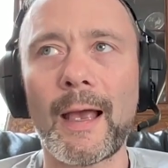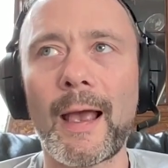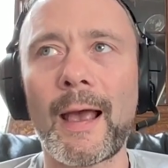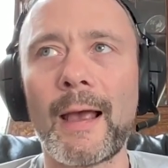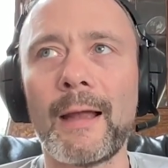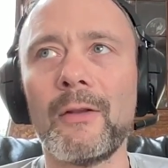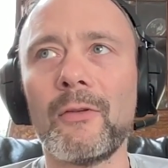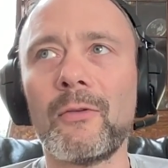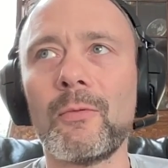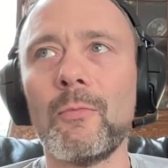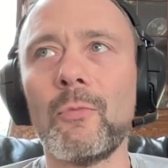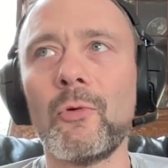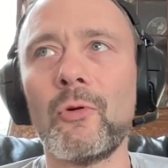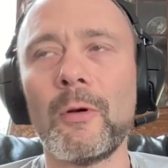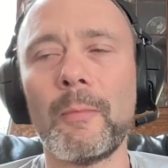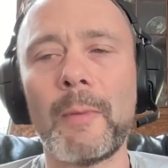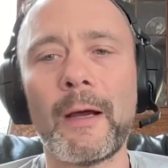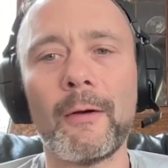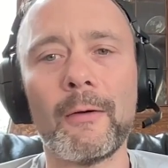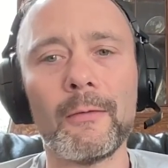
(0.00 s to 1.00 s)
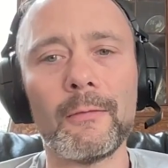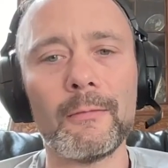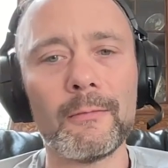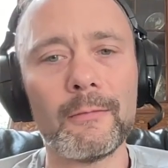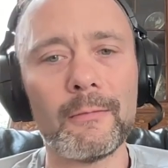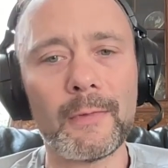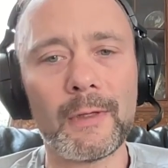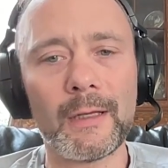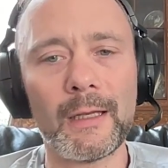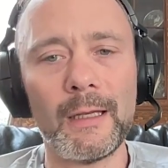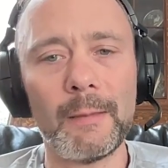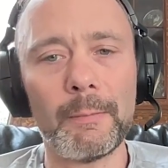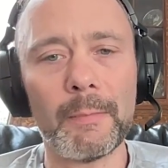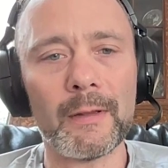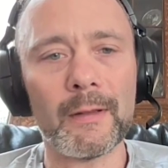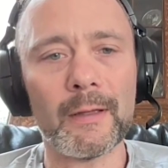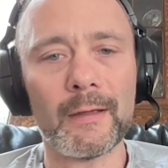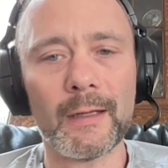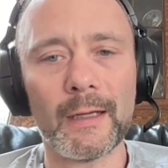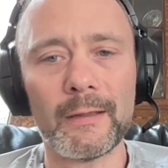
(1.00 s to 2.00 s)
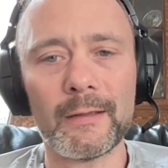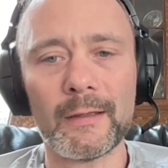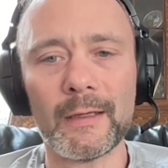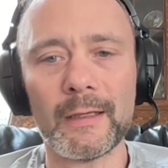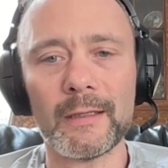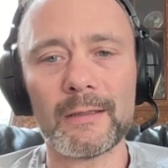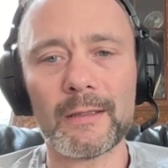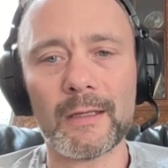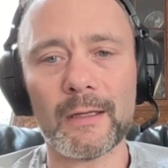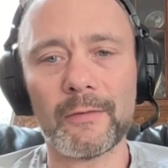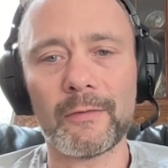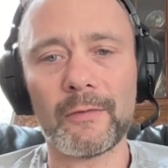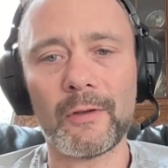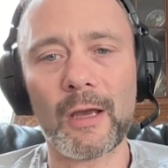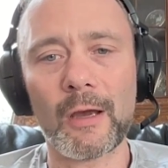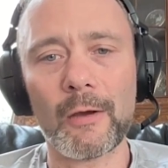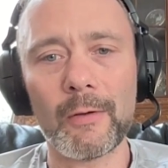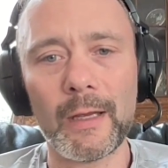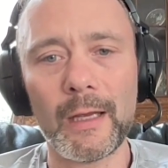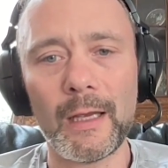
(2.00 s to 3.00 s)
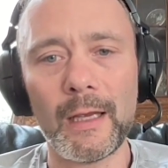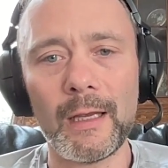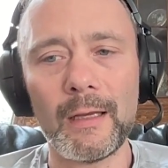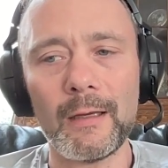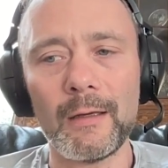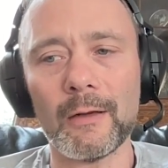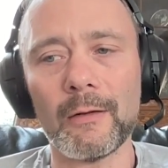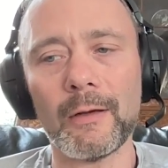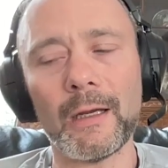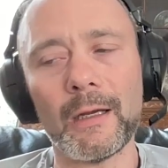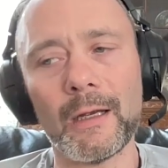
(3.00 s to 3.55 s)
and it's more about keeping the day-to-day stuff going.